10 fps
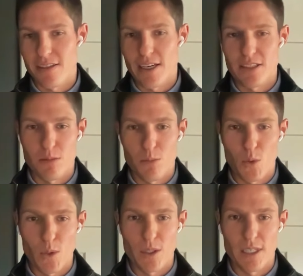in class
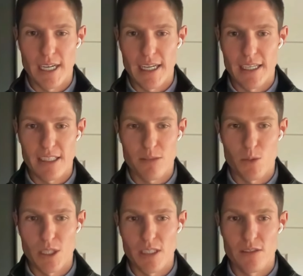support and
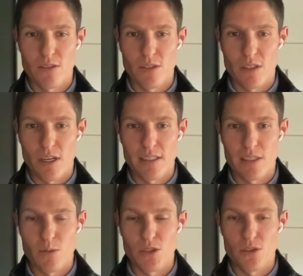expertise to the clients
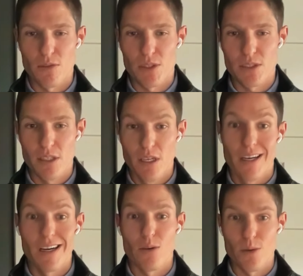that we service
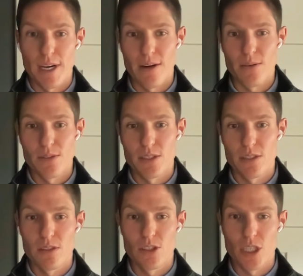around
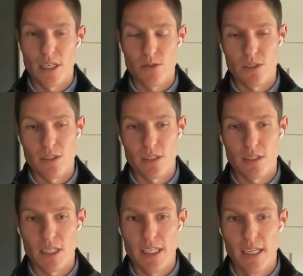
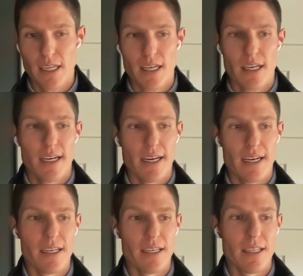GA360.
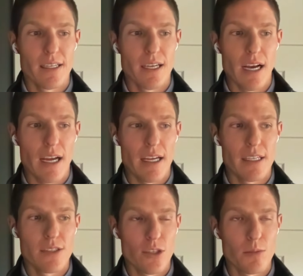Uh,
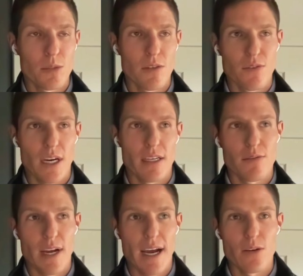in terms of kind
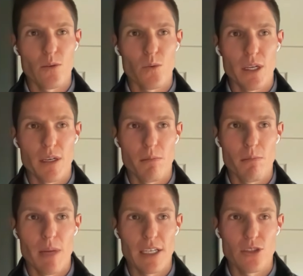of how do we
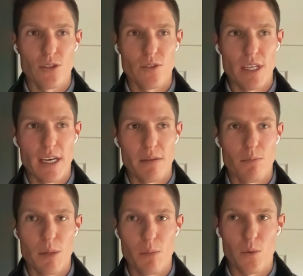make sure that
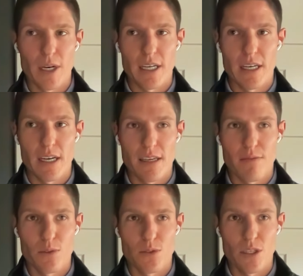people recognize
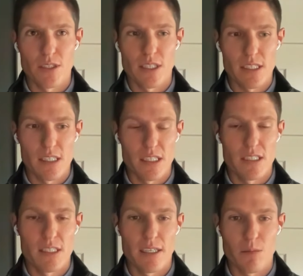InfoTrust as a
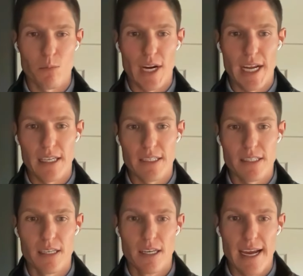distinct
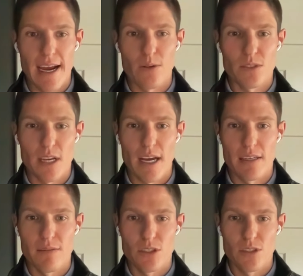brand
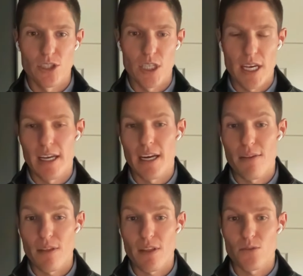outside of just GA,
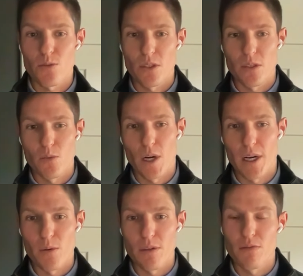I think that's really
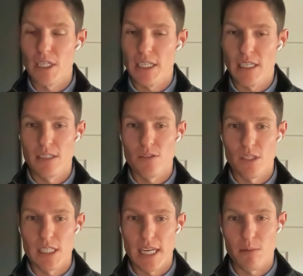where we've leaned into
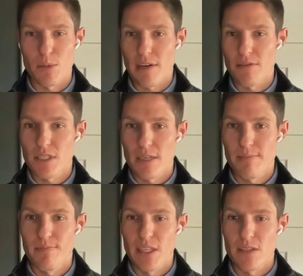the data
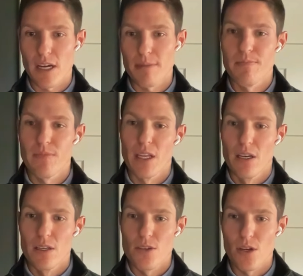privacy side.
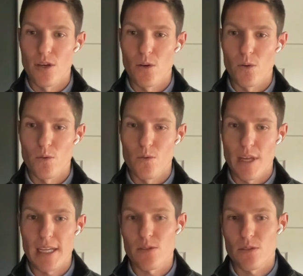So
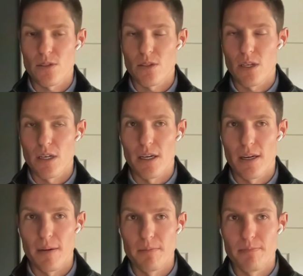that's
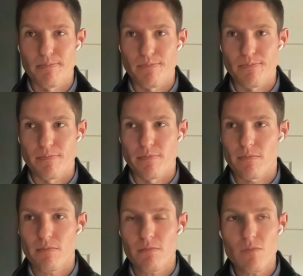
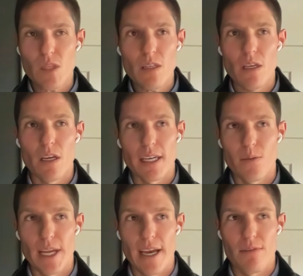
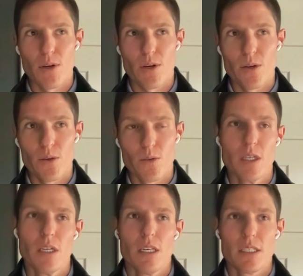again, we have our
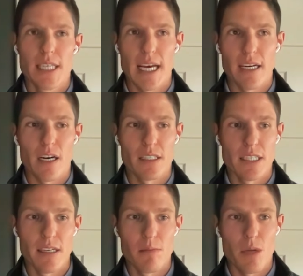own tag
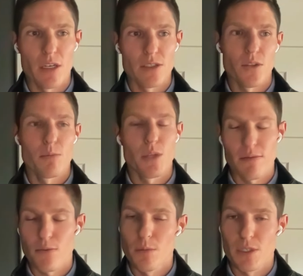auditing and monitoring
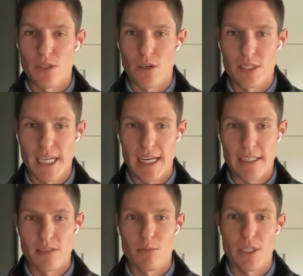platform. It's called
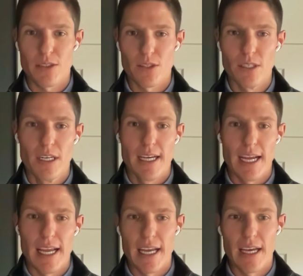Tag Inspector,
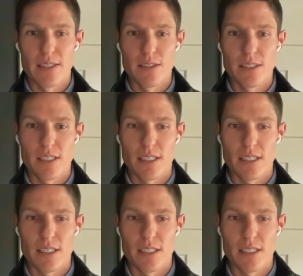and